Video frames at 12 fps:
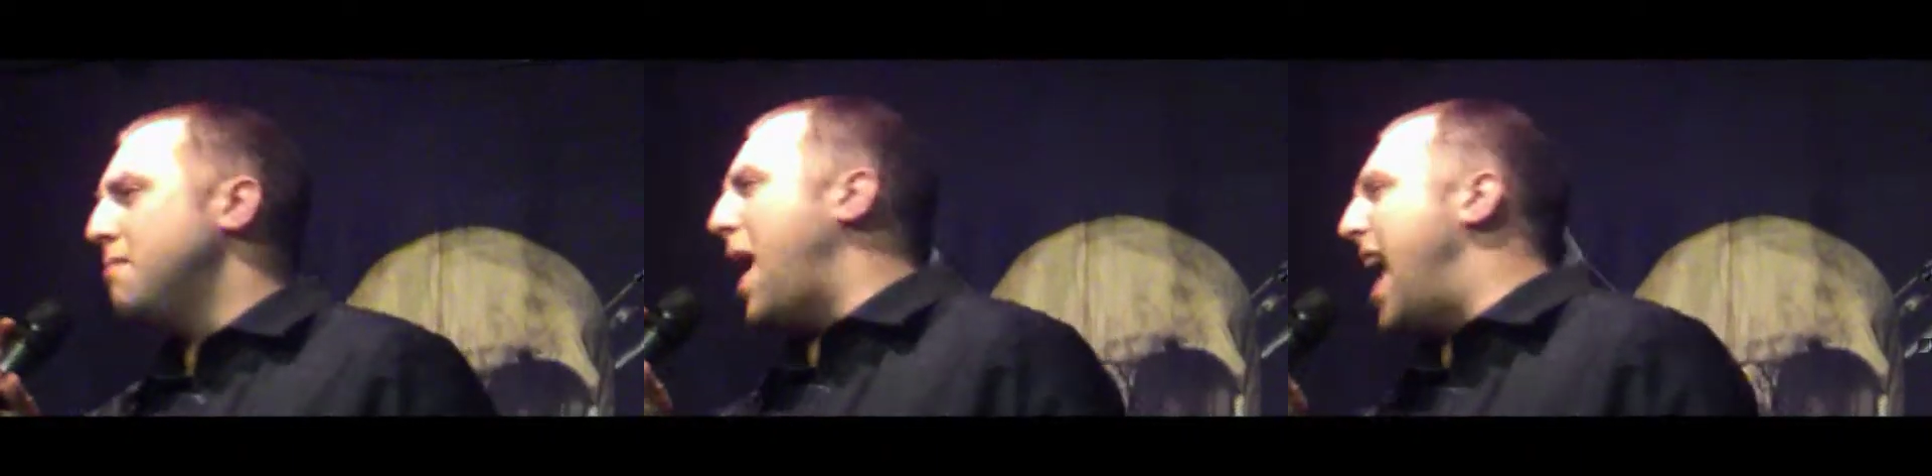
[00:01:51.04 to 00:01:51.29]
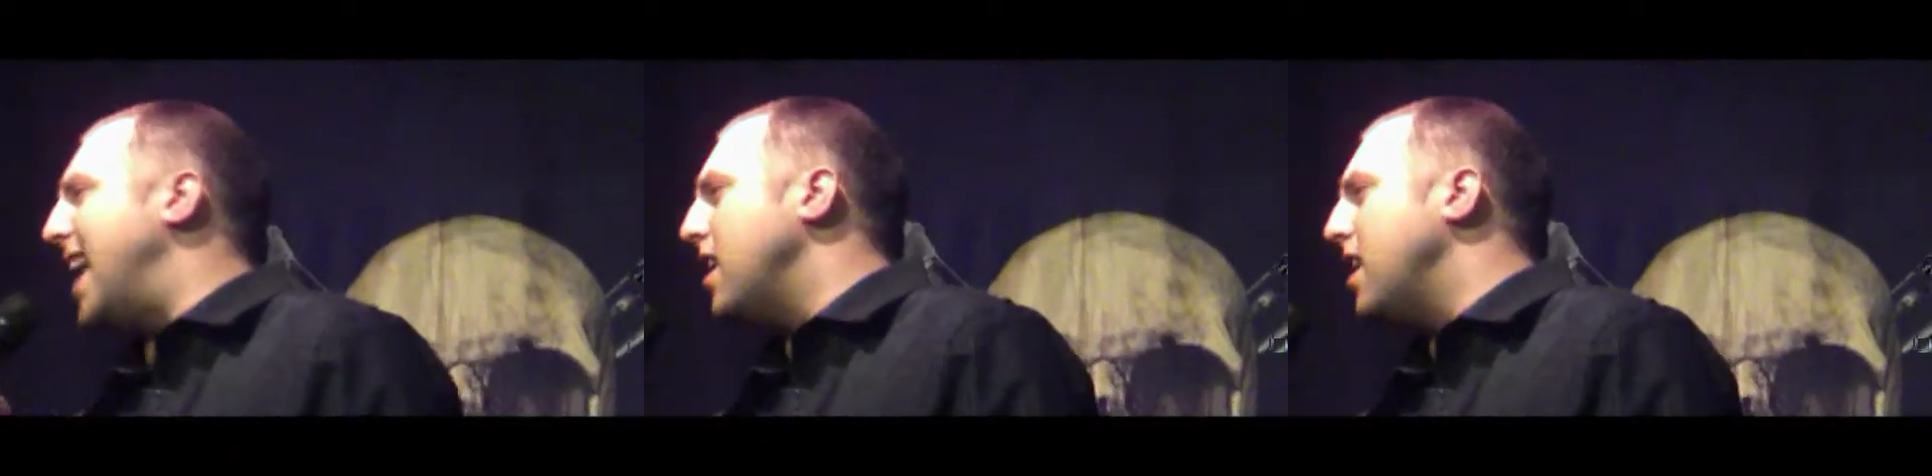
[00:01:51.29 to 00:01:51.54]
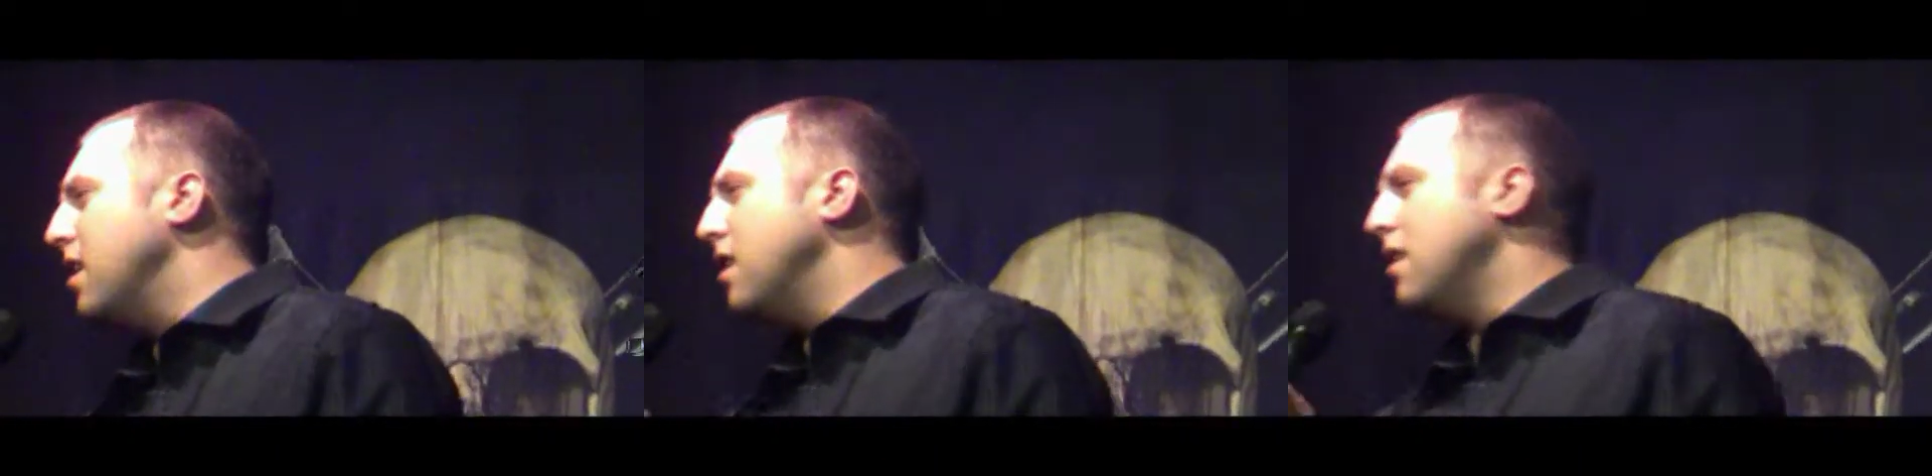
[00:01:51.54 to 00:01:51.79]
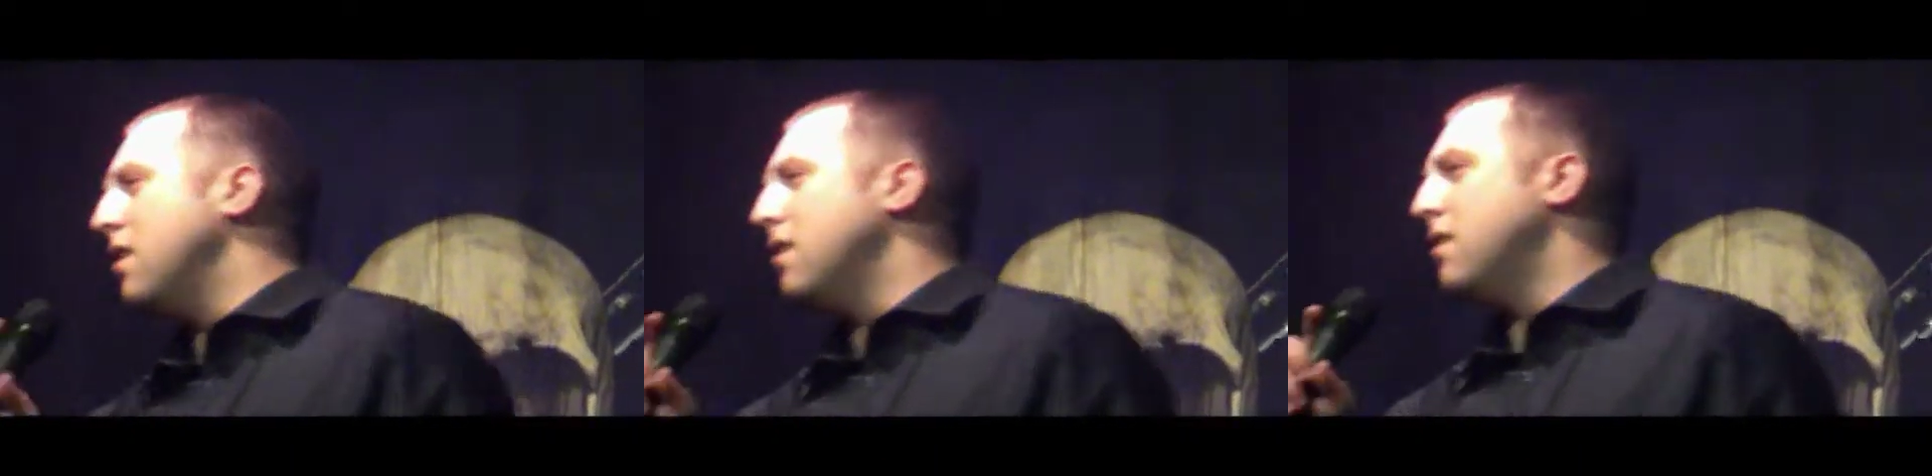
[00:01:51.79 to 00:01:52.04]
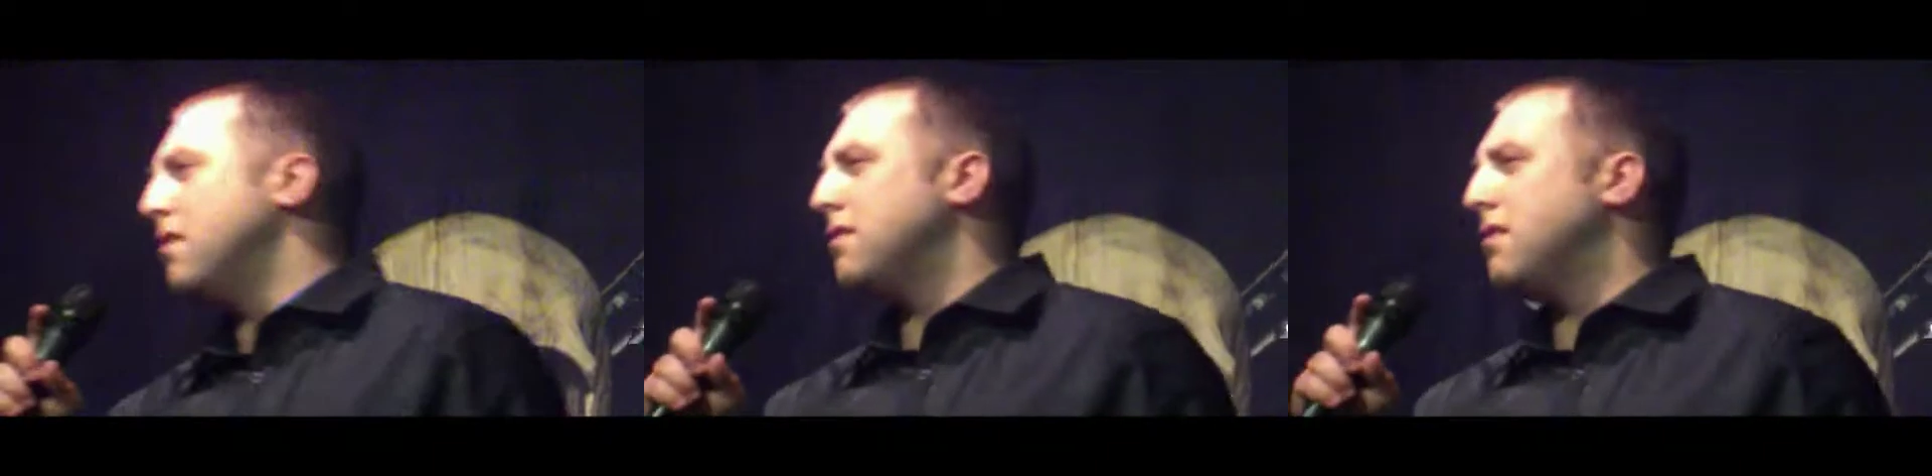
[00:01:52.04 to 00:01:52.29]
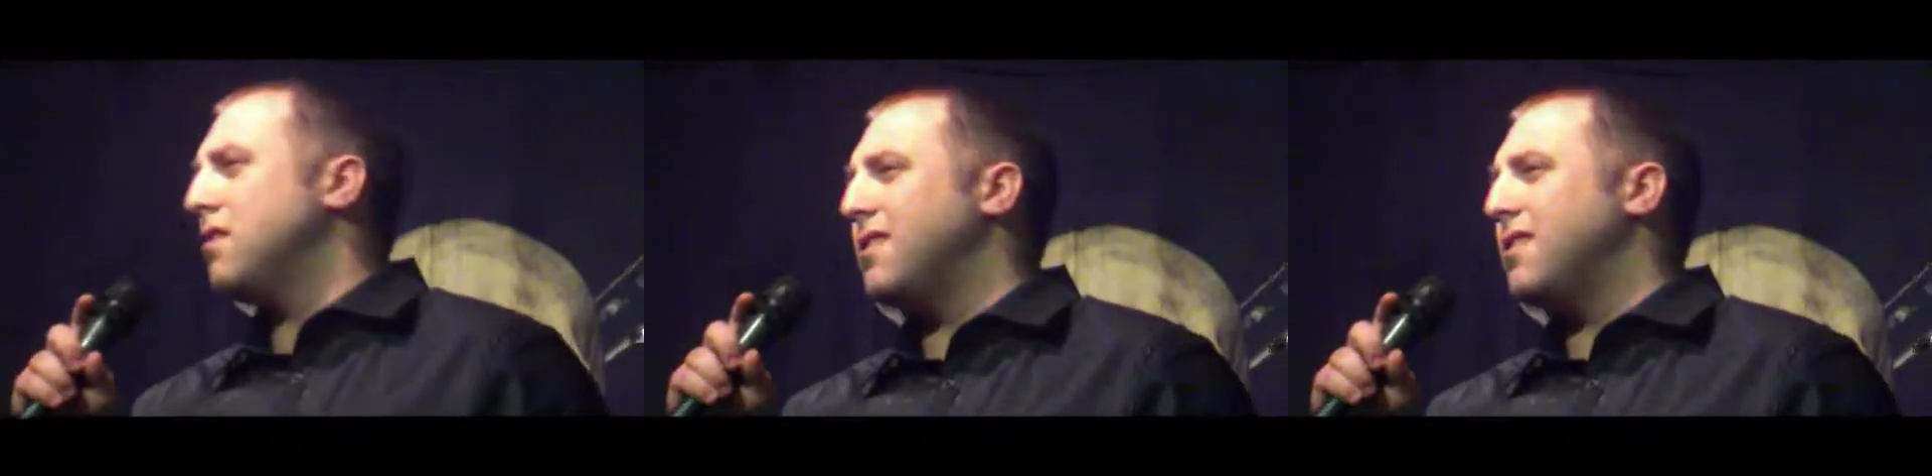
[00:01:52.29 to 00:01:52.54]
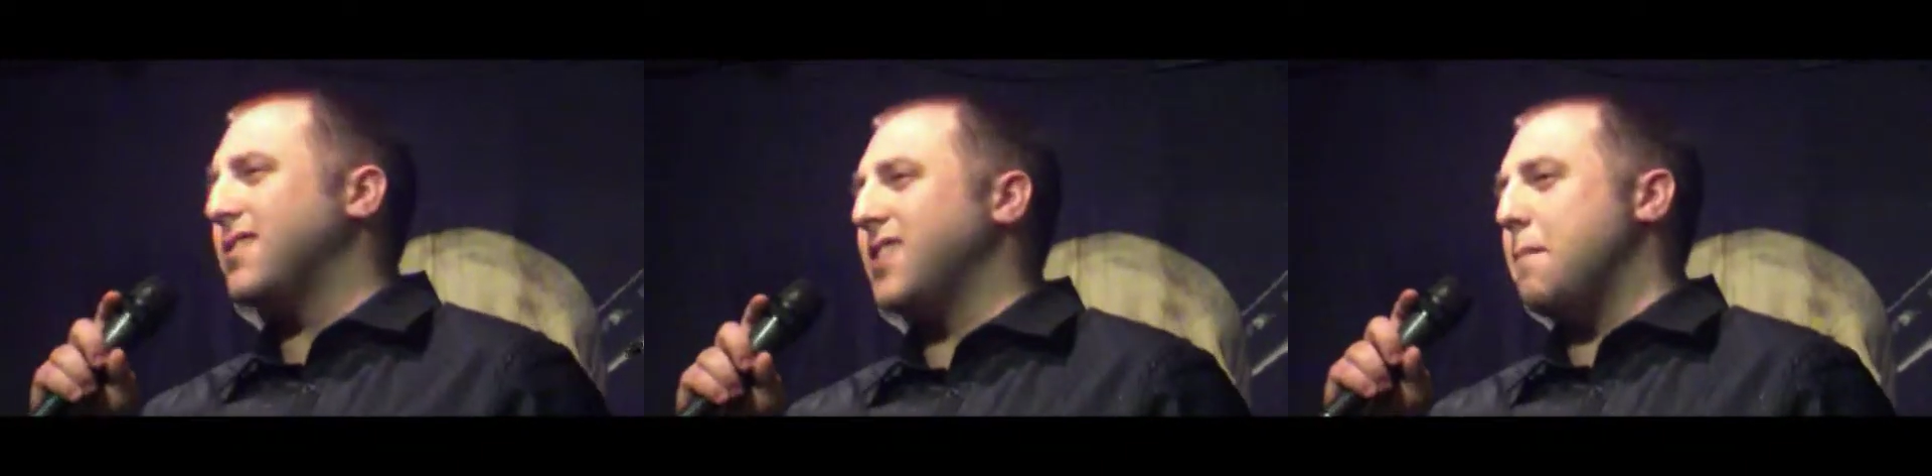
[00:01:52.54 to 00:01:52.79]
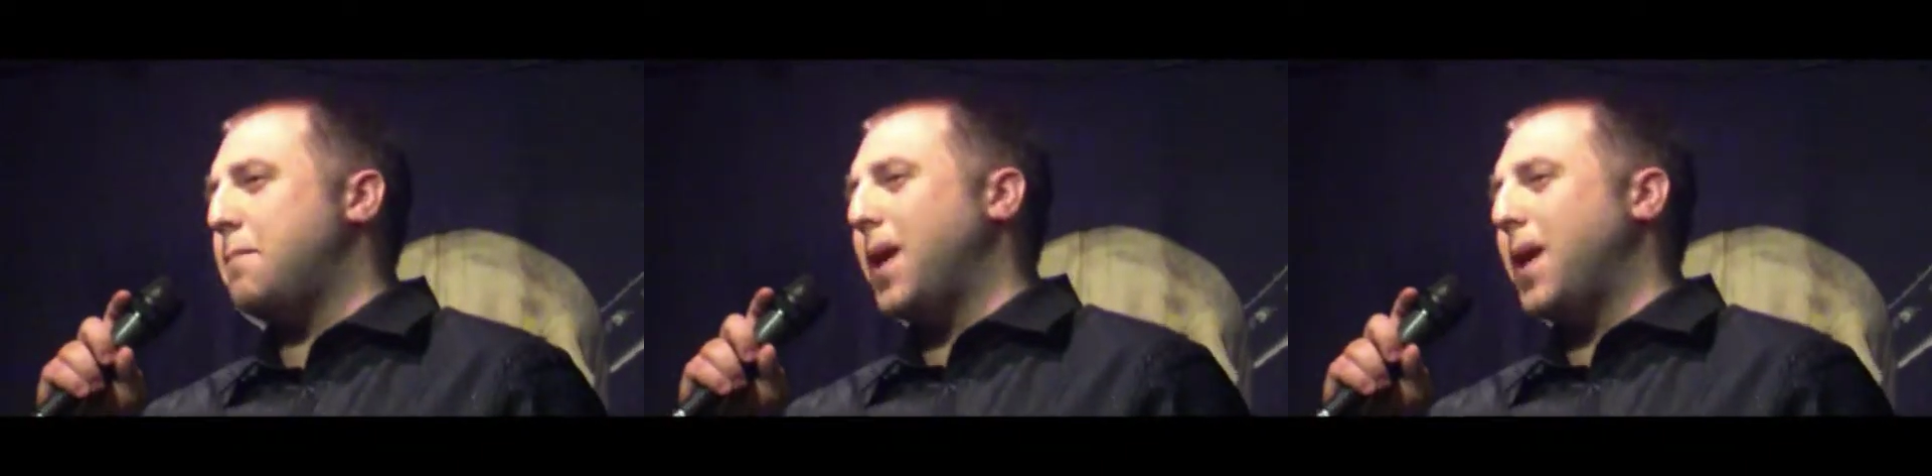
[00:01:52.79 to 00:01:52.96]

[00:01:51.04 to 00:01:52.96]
I was like,